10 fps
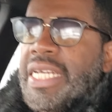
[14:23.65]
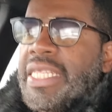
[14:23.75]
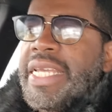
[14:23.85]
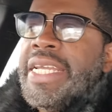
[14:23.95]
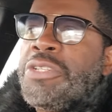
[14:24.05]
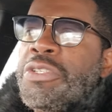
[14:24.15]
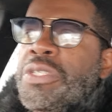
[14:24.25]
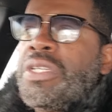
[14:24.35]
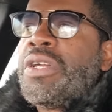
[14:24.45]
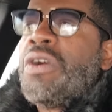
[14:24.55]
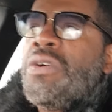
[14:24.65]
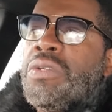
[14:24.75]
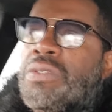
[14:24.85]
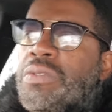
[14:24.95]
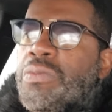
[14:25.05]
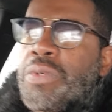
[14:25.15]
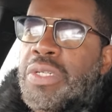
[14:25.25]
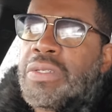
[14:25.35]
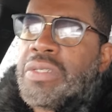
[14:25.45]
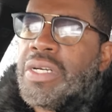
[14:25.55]
the interest alone
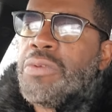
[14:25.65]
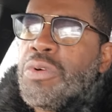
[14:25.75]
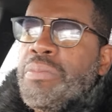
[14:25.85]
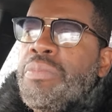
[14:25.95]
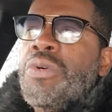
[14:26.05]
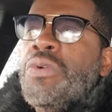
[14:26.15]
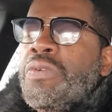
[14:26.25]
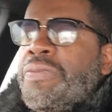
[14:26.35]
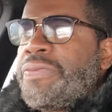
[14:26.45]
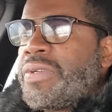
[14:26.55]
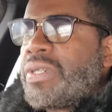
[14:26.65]
will move